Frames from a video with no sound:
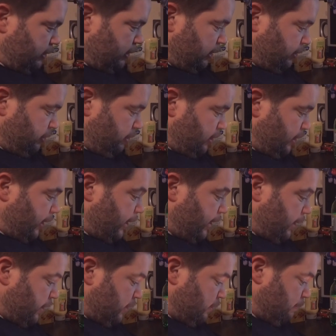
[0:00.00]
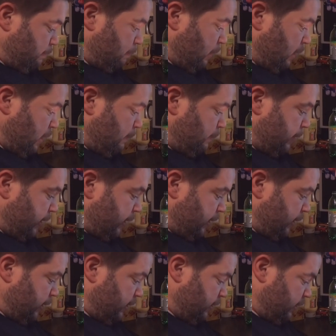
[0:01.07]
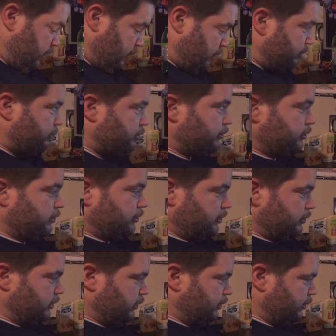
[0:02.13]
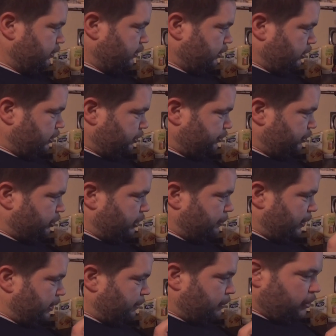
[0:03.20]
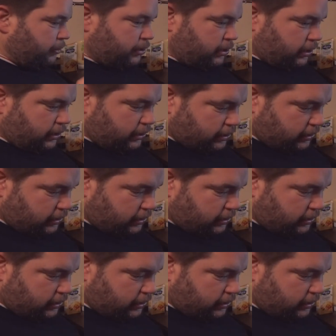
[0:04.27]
Yeah, it's got an incandescent bulb in it, so... It's not going to be the most